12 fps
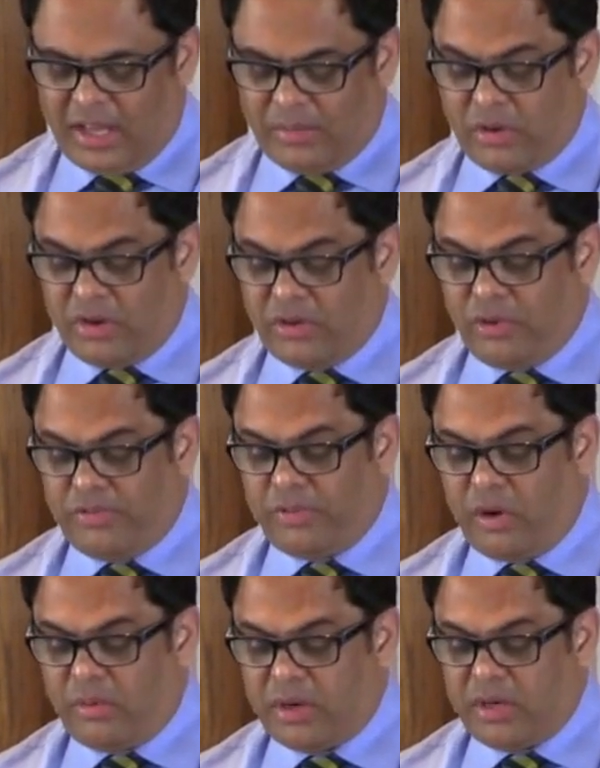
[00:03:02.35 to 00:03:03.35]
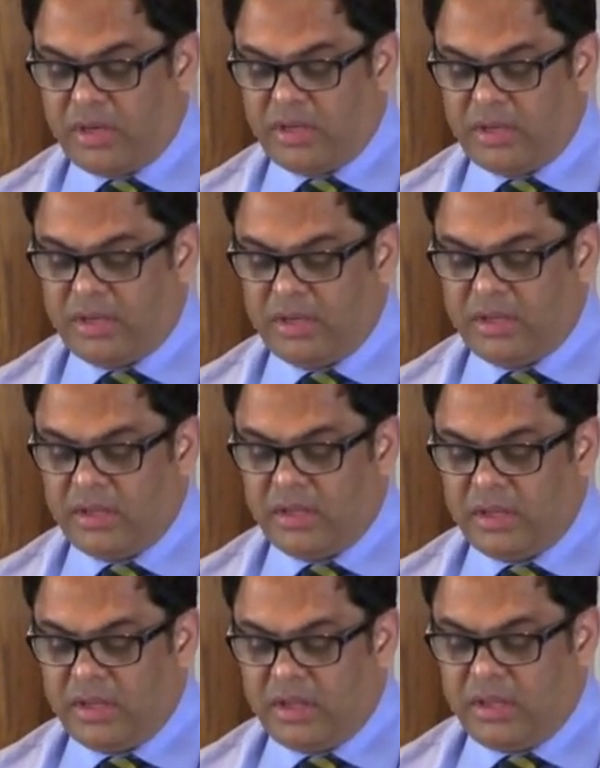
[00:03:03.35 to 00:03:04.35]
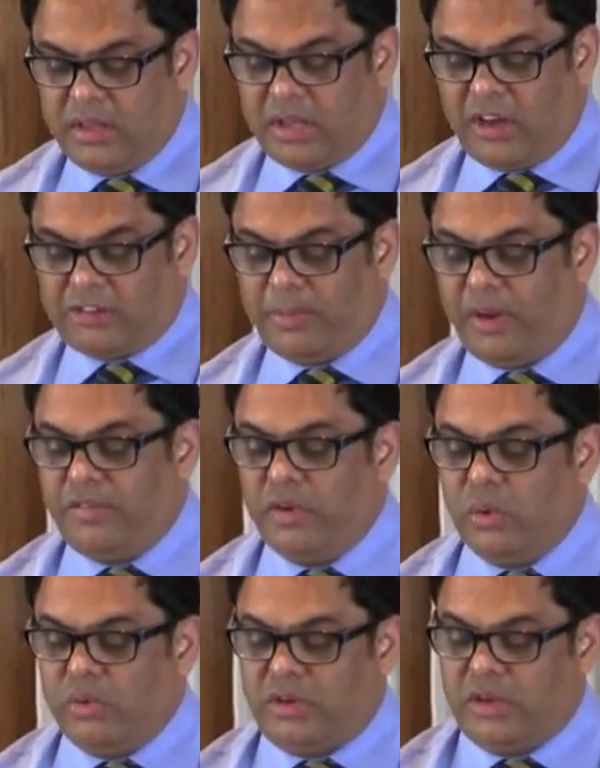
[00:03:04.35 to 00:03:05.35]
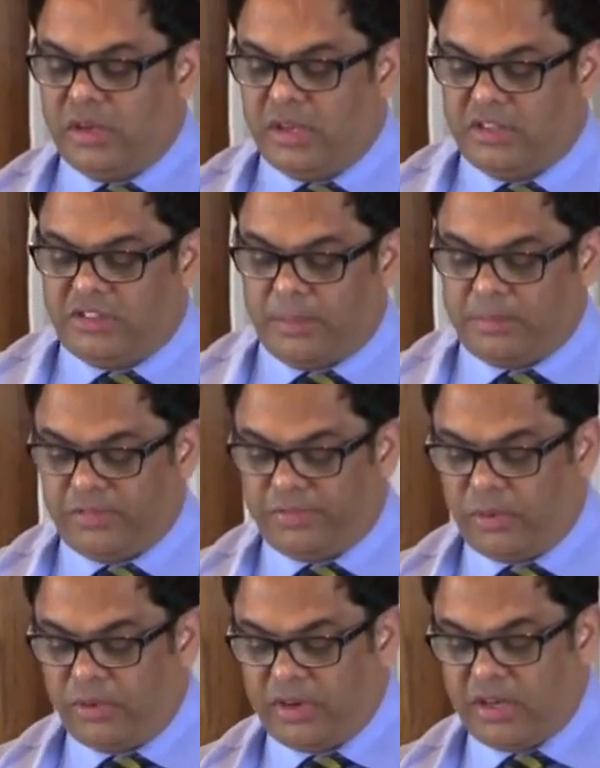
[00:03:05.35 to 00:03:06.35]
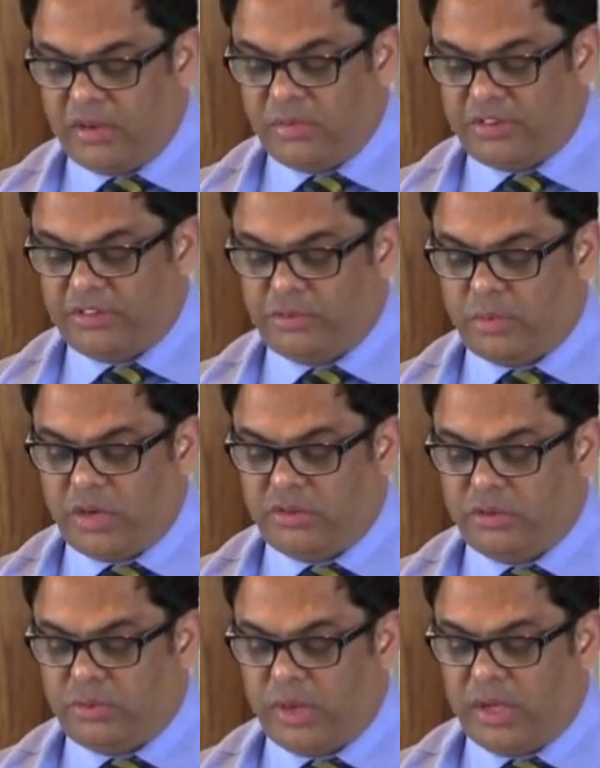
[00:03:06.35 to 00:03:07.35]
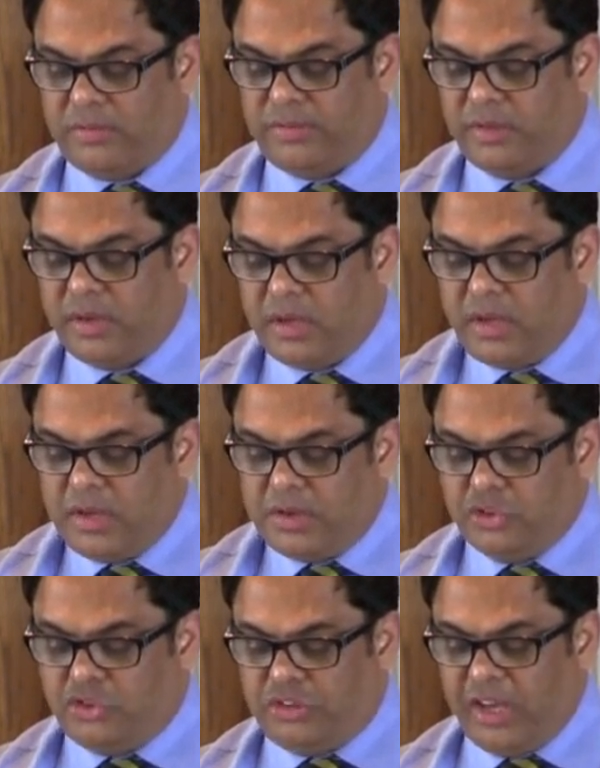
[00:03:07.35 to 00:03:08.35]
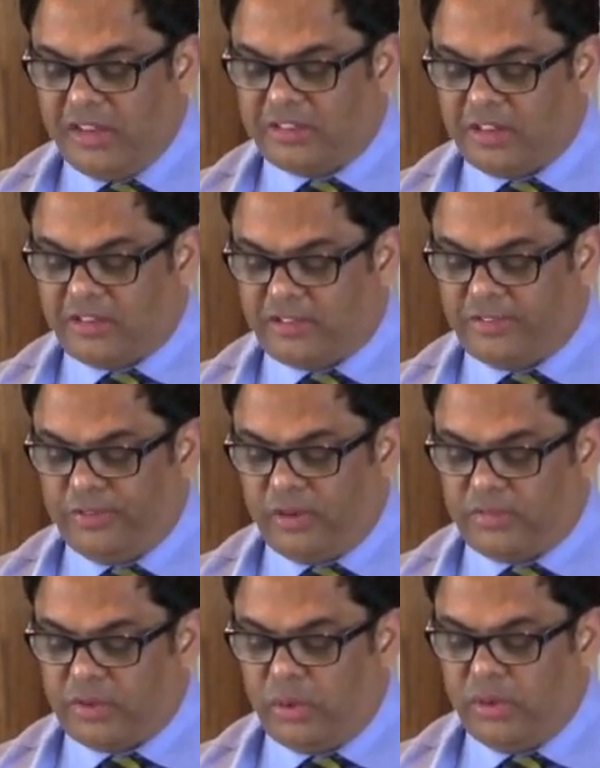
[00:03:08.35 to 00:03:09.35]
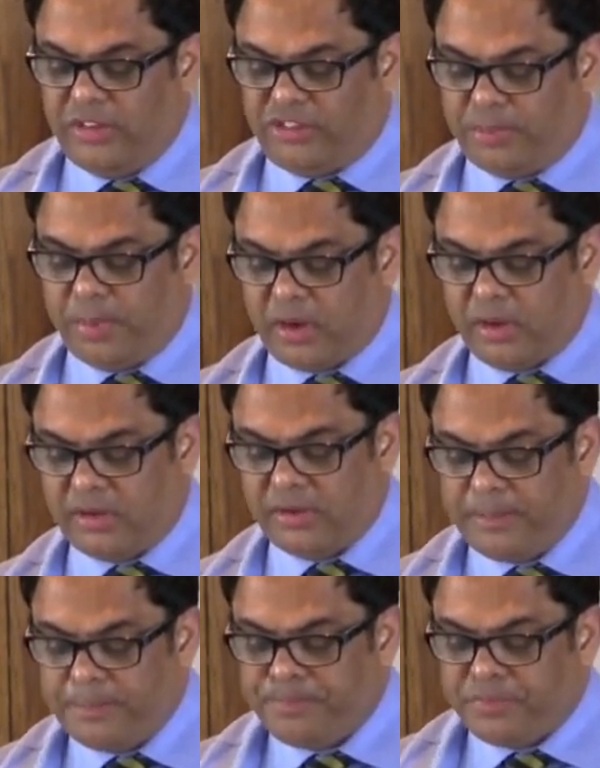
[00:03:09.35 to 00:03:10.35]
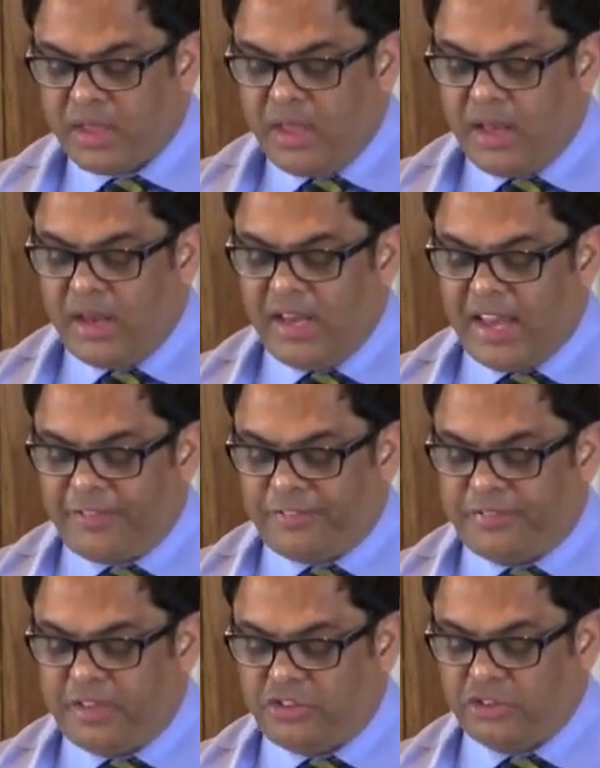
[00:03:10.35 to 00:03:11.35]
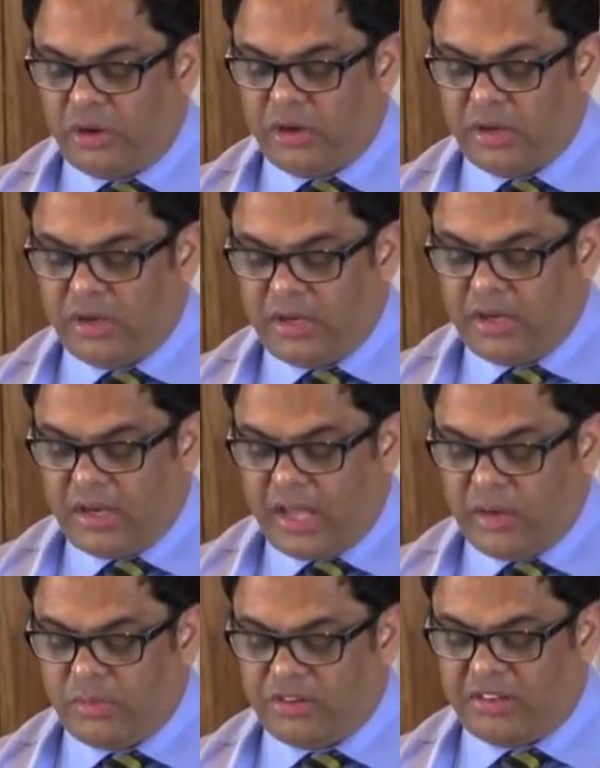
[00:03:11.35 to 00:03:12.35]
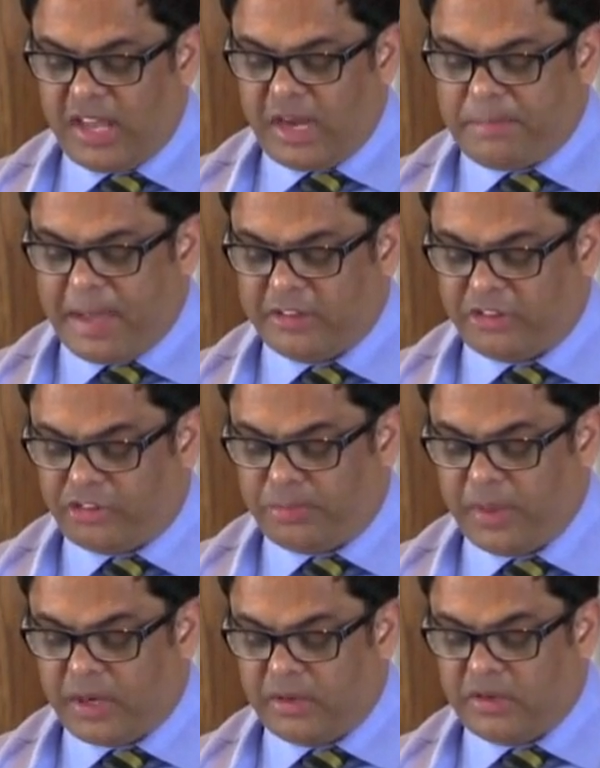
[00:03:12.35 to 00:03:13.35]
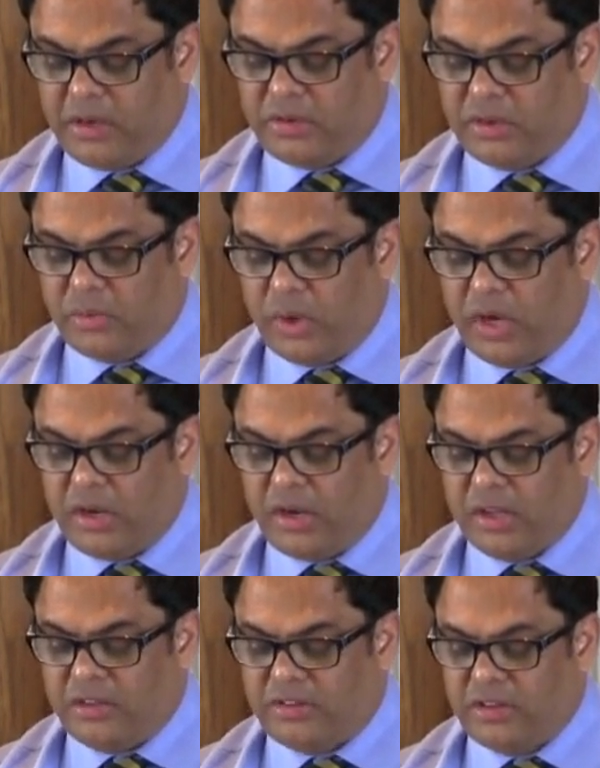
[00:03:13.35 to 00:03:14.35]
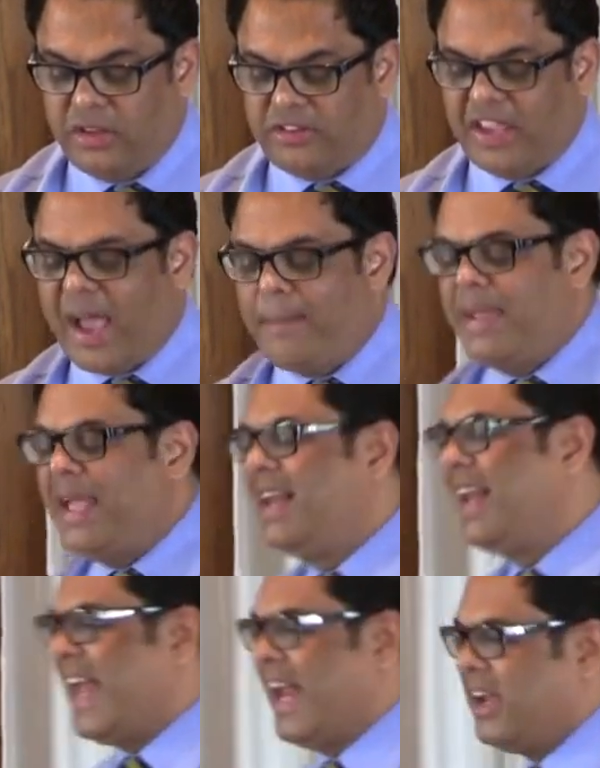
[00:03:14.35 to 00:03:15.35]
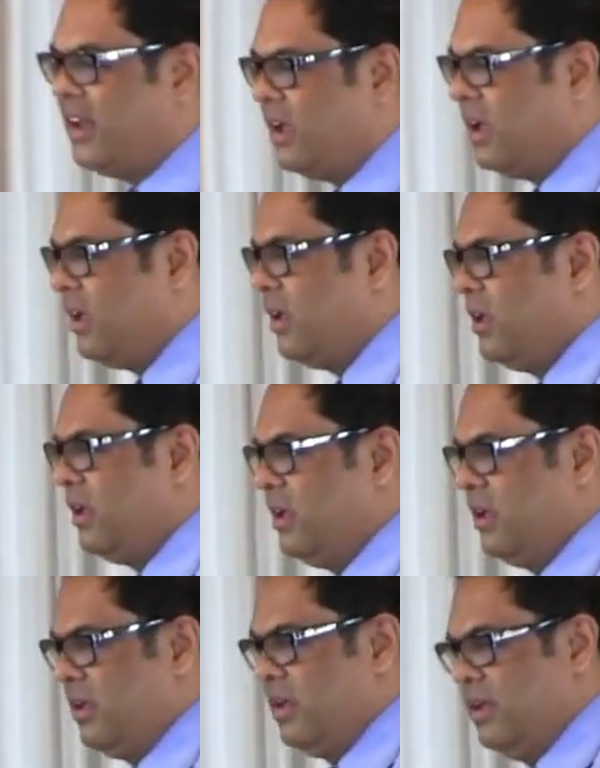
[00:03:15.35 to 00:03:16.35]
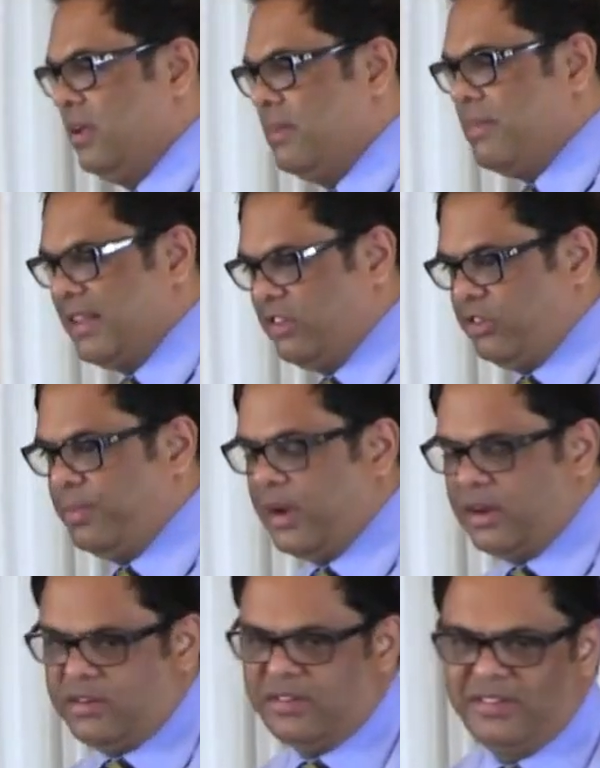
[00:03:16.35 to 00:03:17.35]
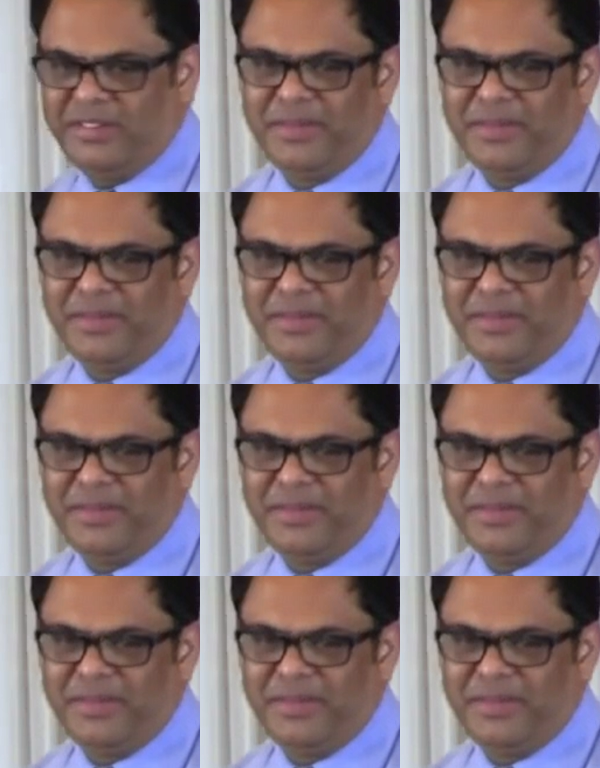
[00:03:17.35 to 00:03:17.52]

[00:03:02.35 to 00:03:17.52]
And we're going to go forward. The Gospel of Luke, chapter 4, reading verses 1 to 12. Jesus, full of the Holy Spirit, left the Jordan and was led by the Spirit into the wilderness. See, I'm being led by the Spirit.